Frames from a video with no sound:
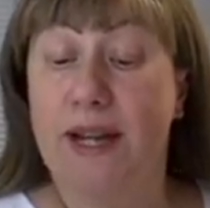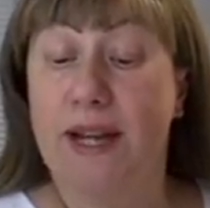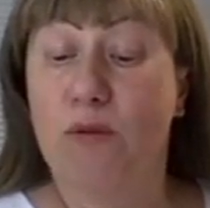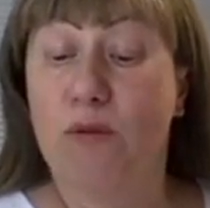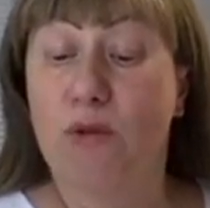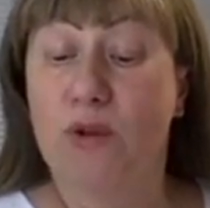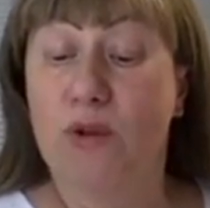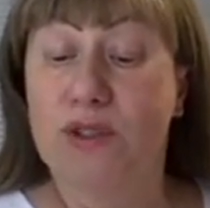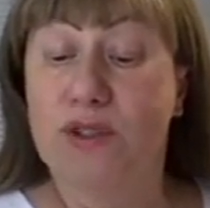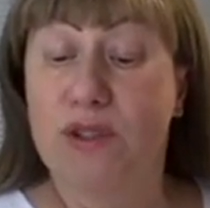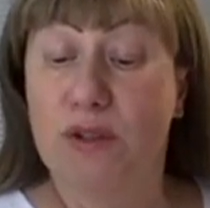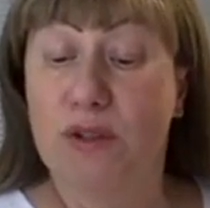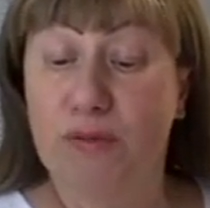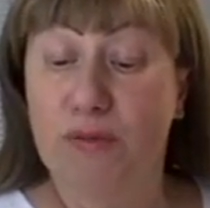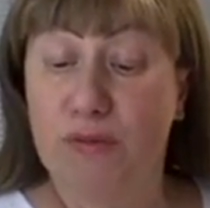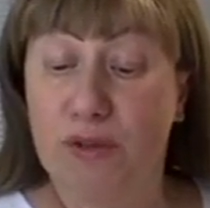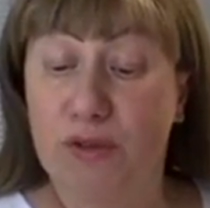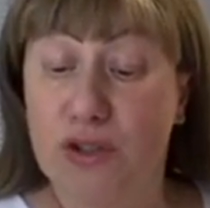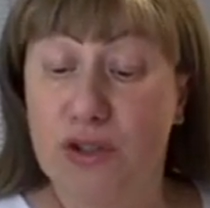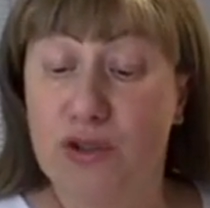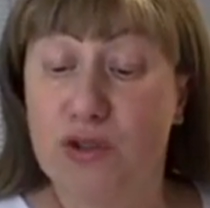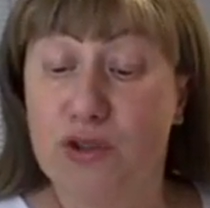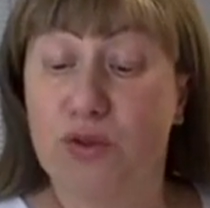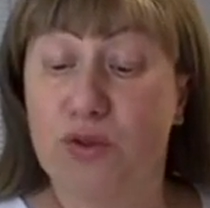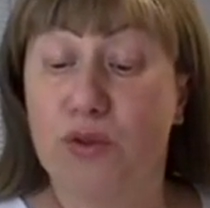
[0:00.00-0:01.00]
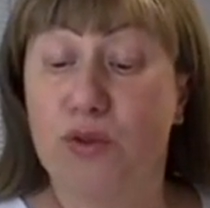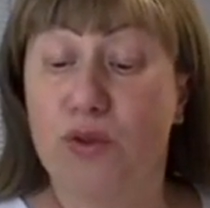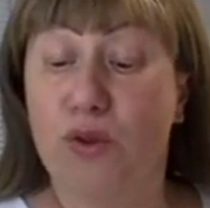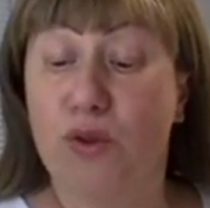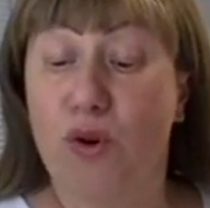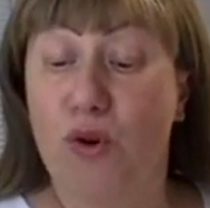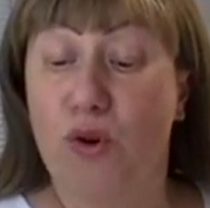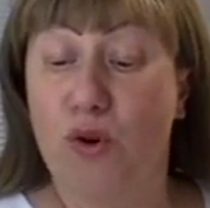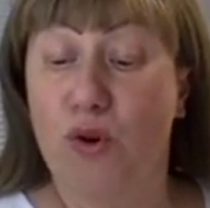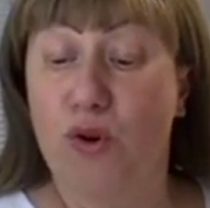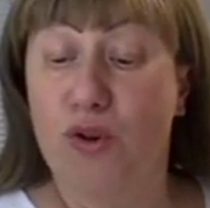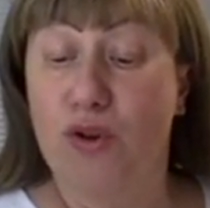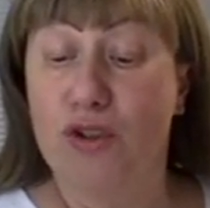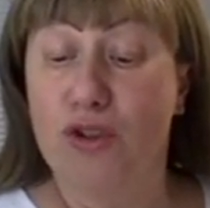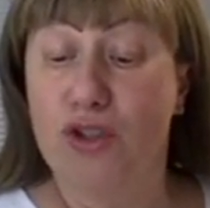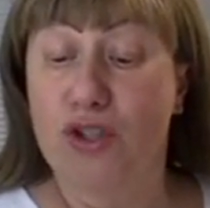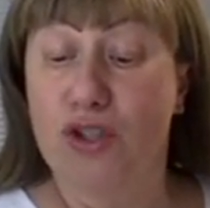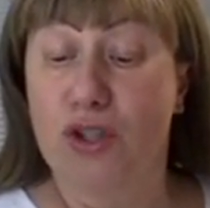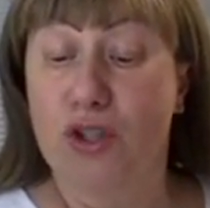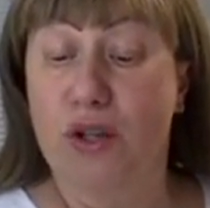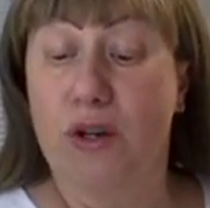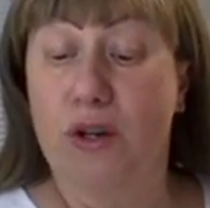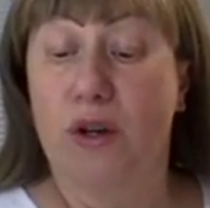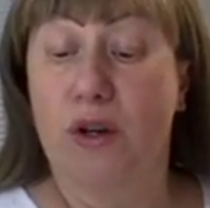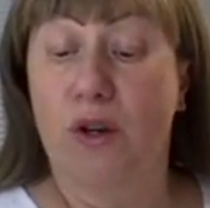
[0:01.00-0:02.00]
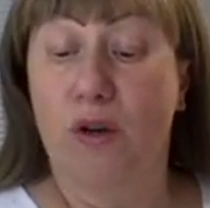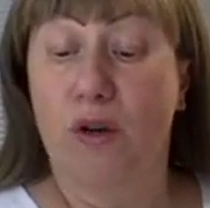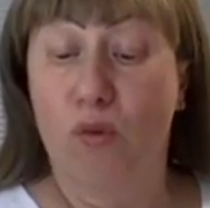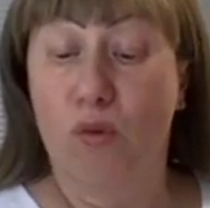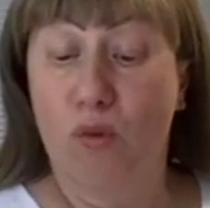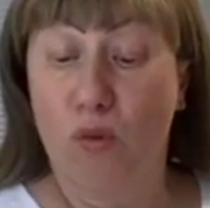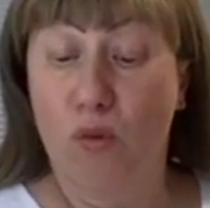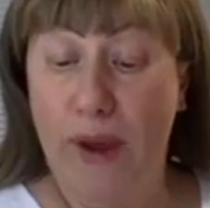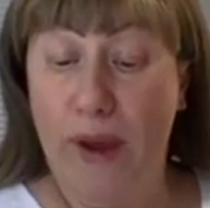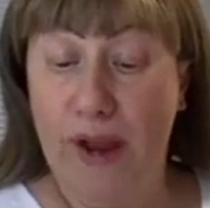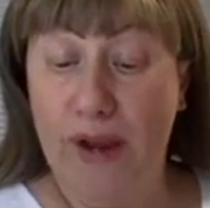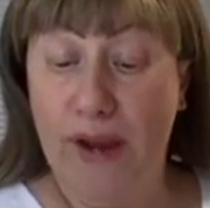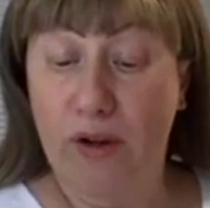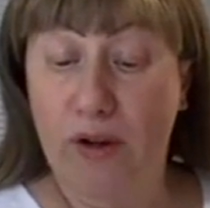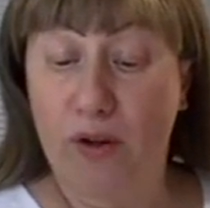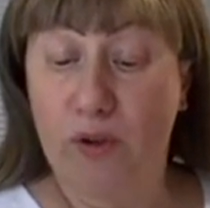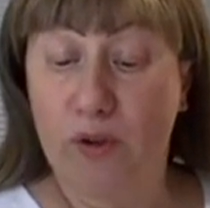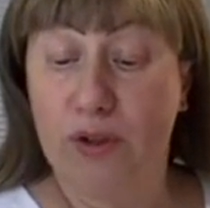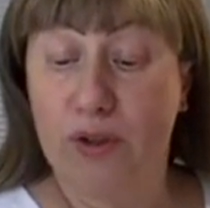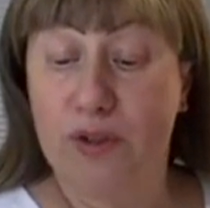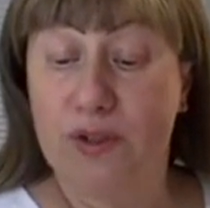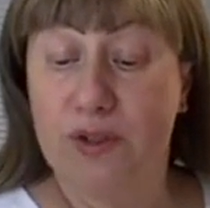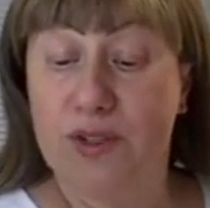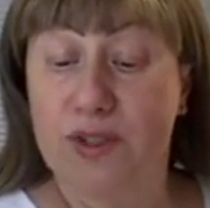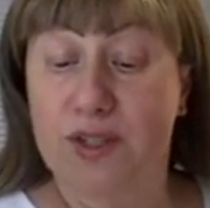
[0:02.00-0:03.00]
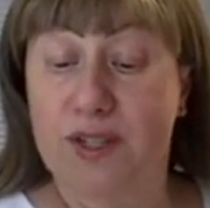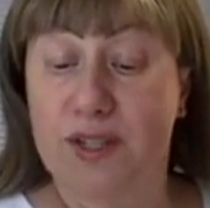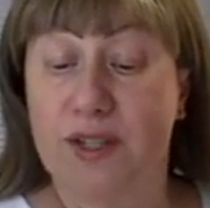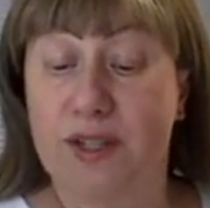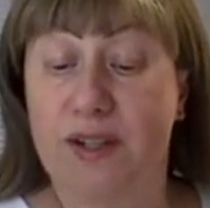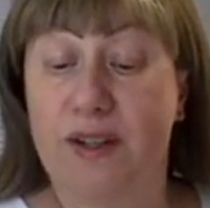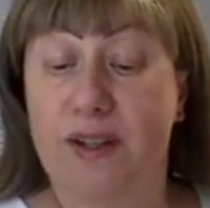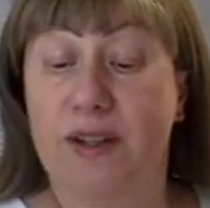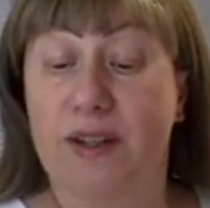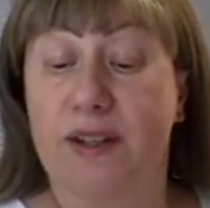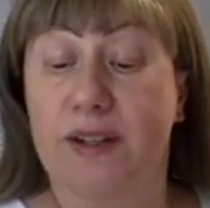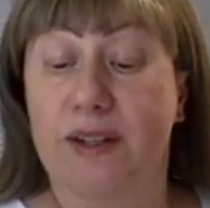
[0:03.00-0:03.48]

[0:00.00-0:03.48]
and was the first to launch records,